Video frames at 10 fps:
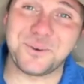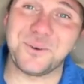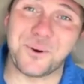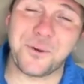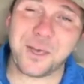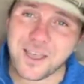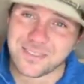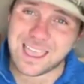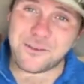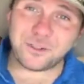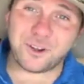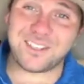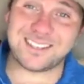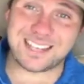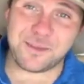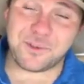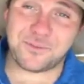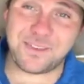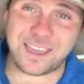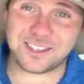north. They have a lot of the same
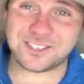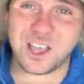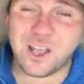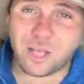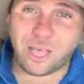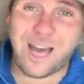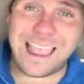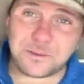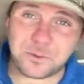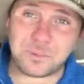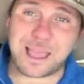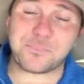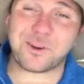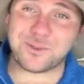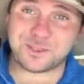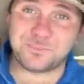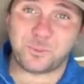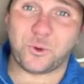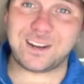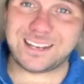effects. Like the blackberry, it was
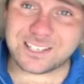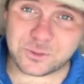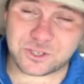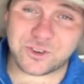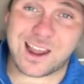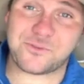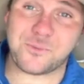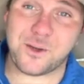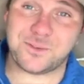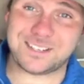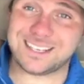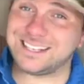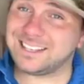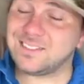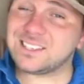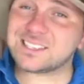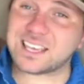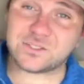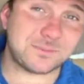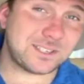brought into Australia from overseas, in this
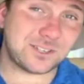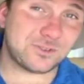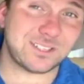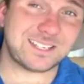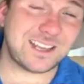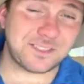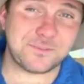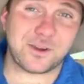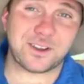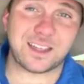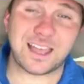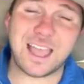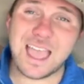case from Central and South America,